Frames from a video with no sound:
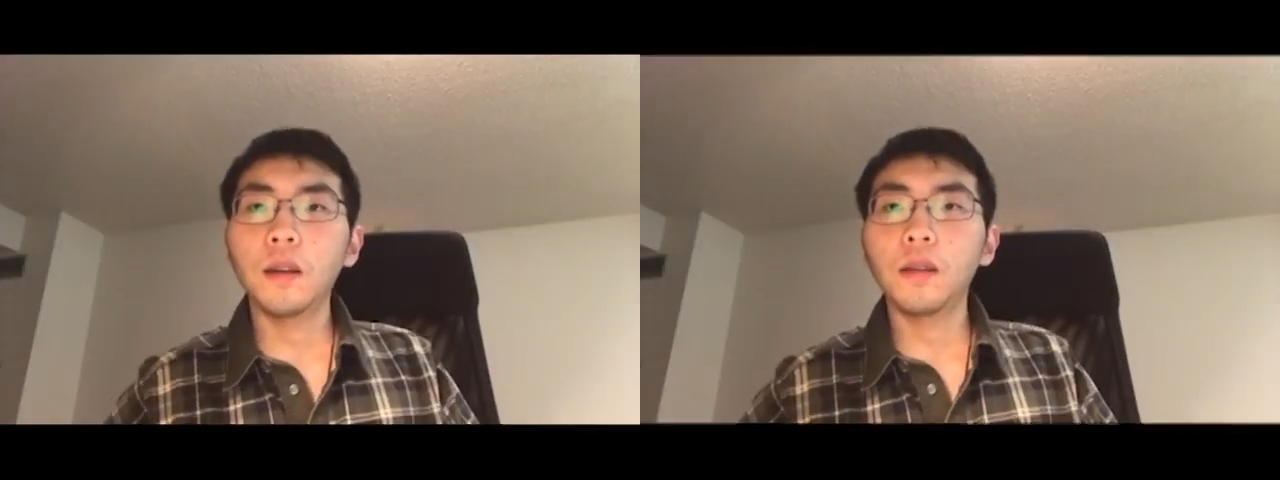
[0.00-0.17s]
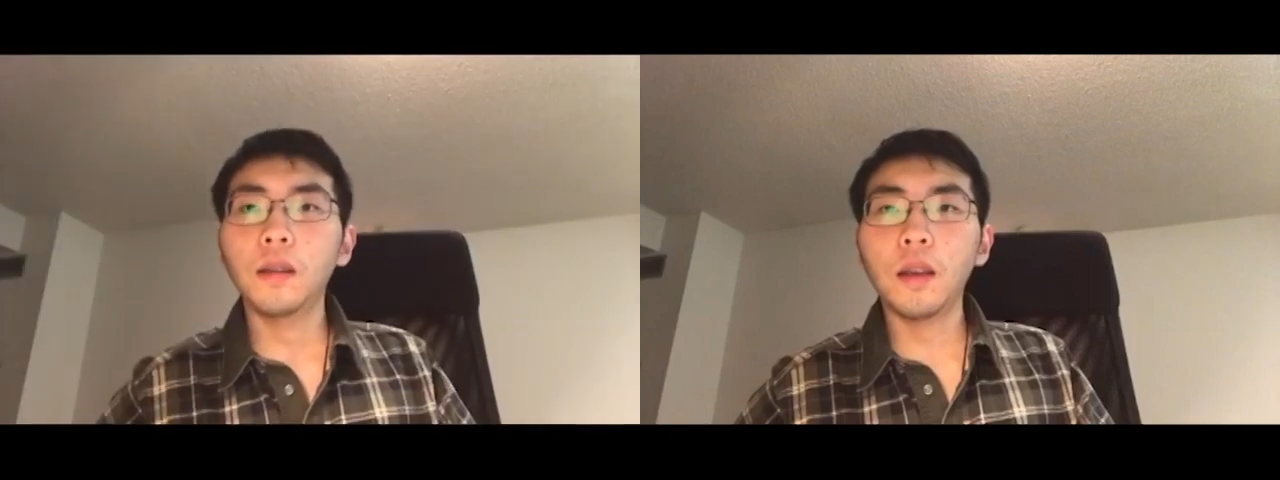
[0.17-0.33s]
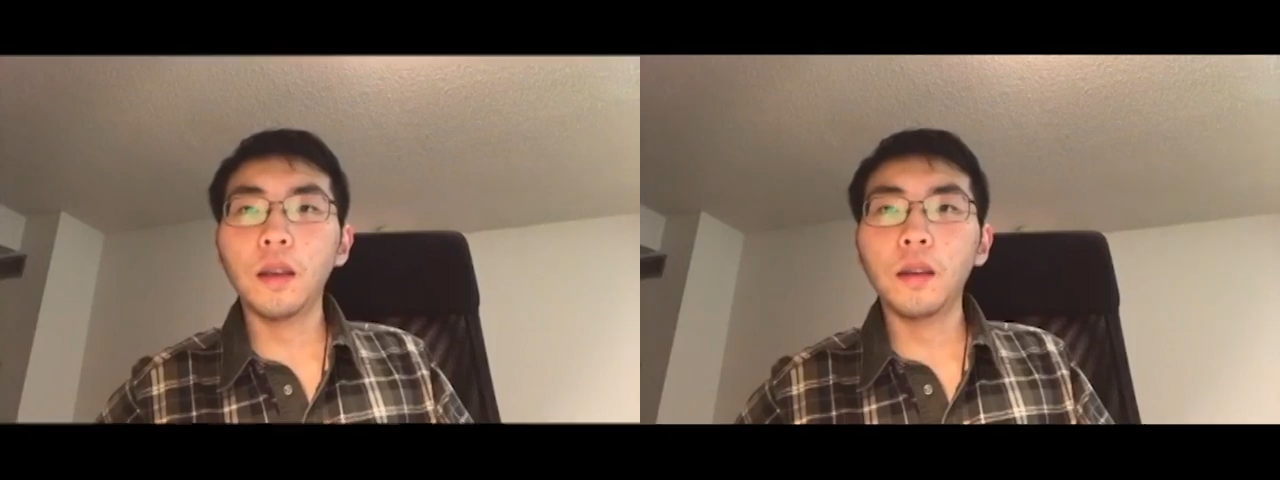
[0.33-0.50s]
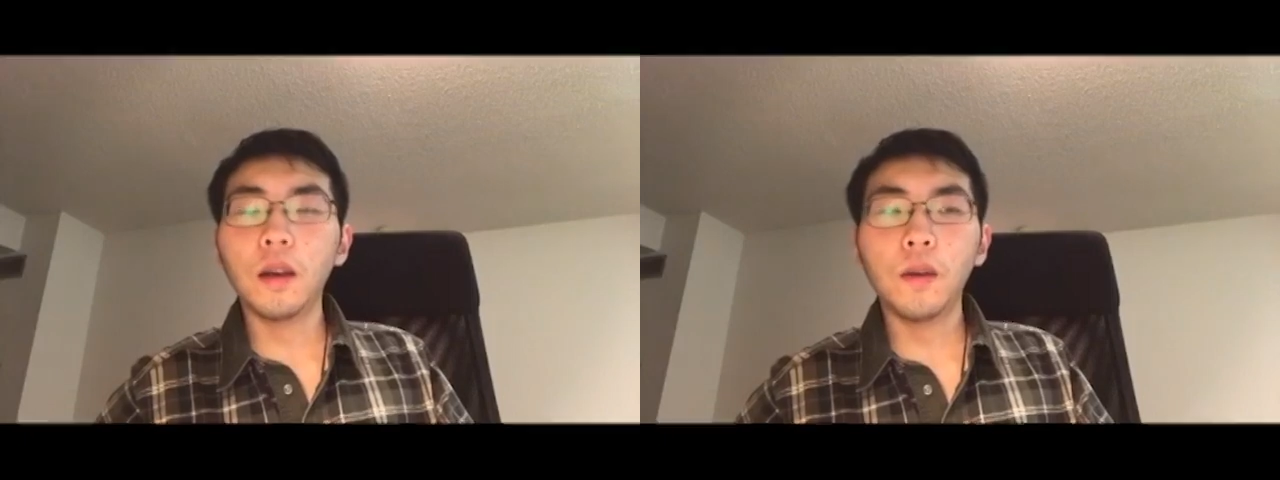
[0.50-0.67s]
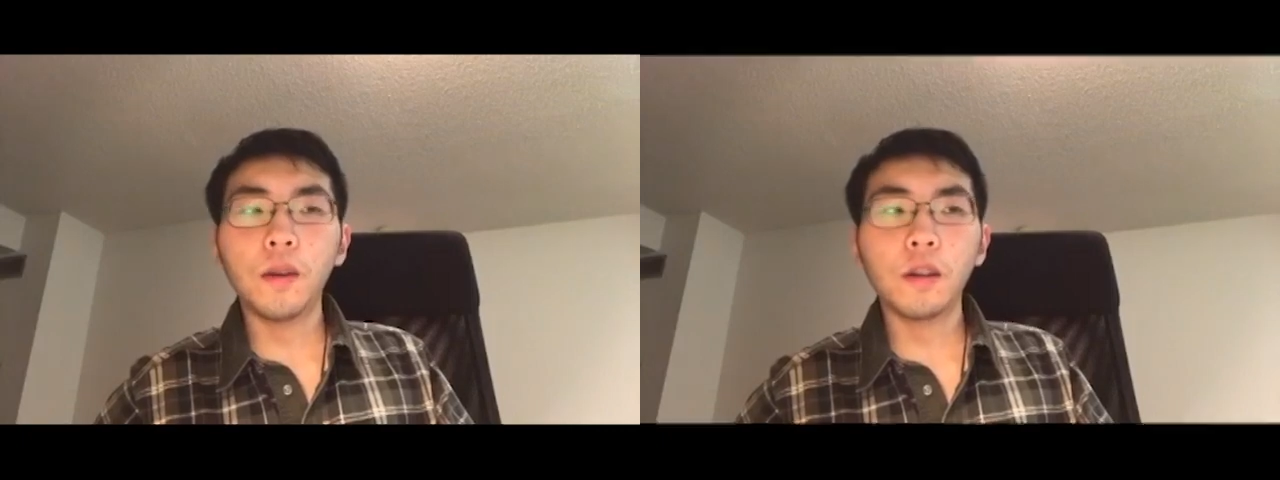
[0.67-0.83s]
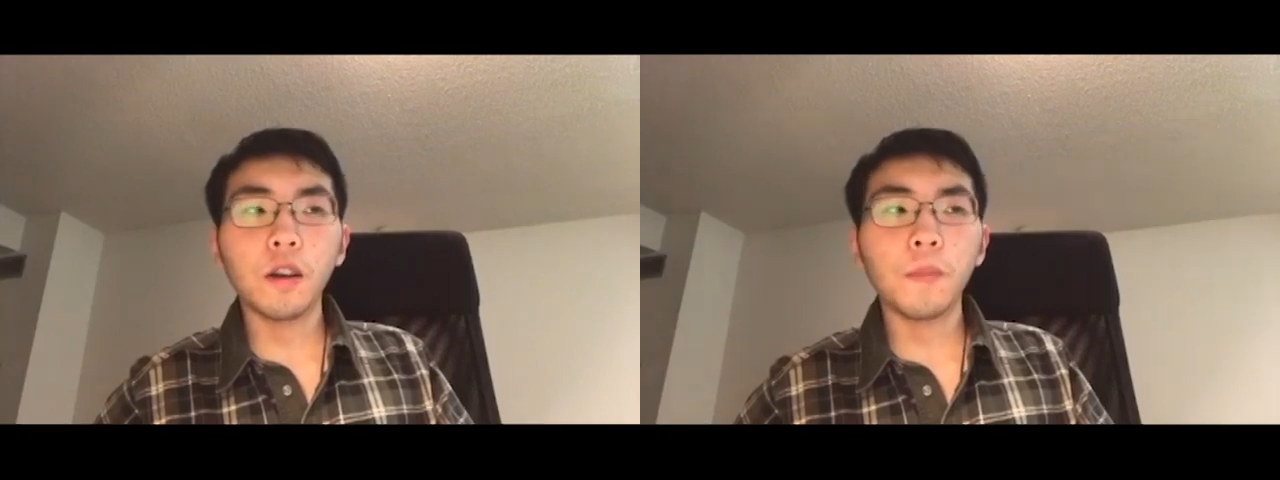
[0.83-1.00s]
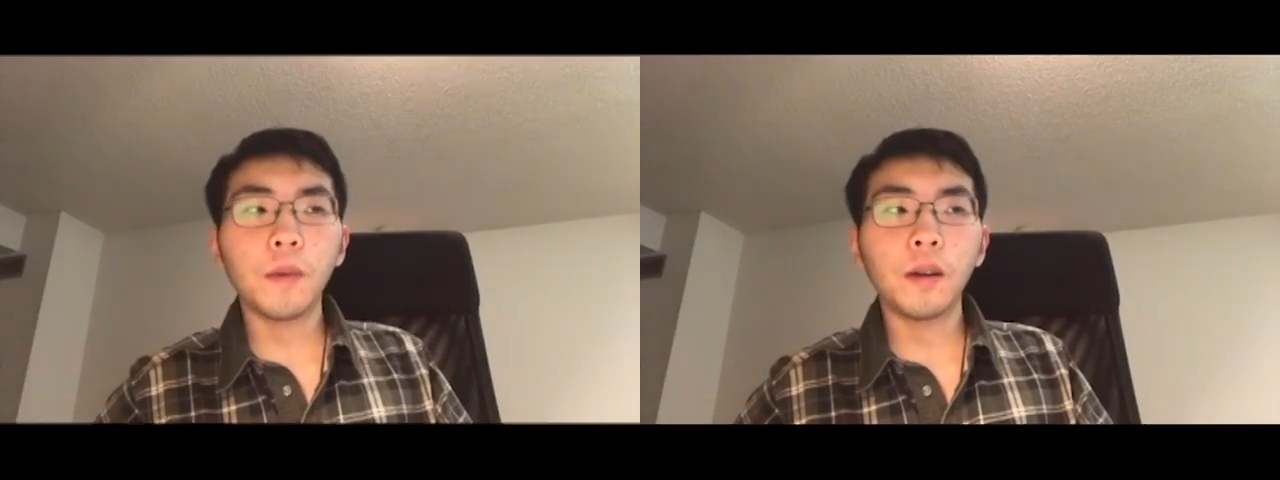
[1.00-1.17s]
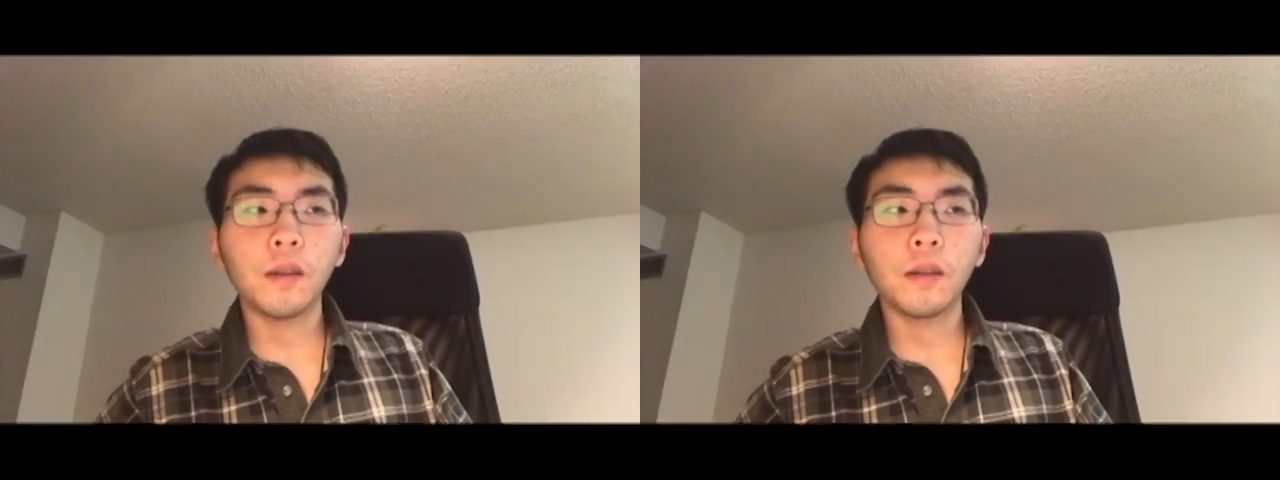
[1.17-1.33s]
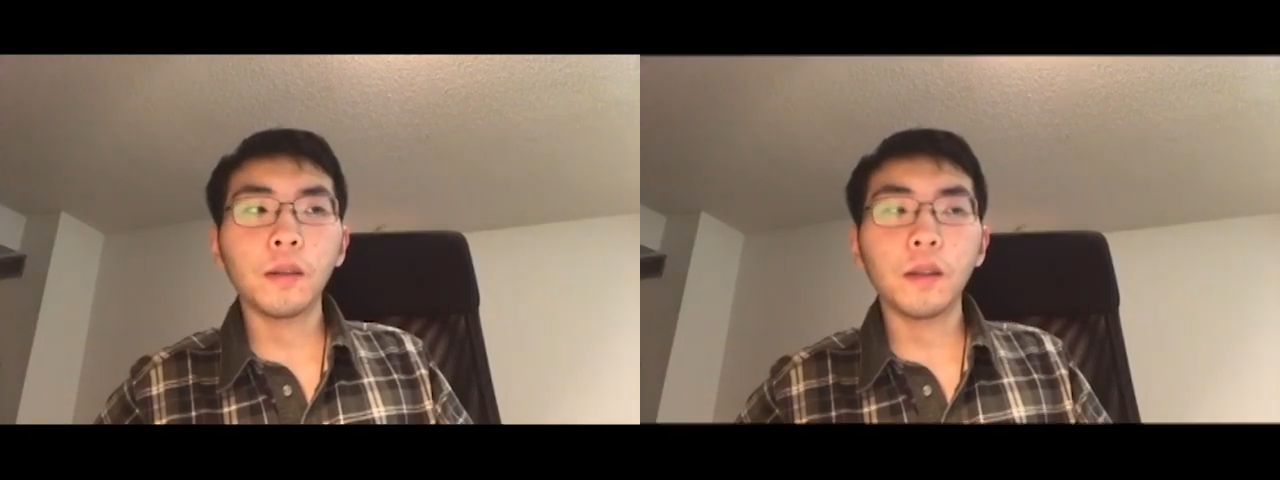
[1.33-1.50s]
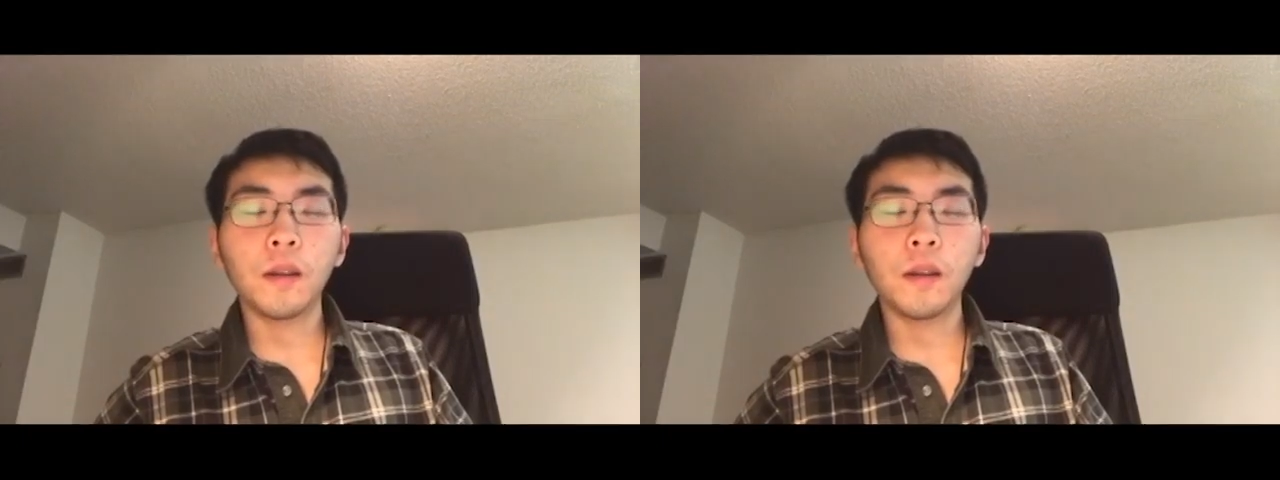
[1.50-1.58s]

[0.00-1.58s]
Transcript: Then I will talk about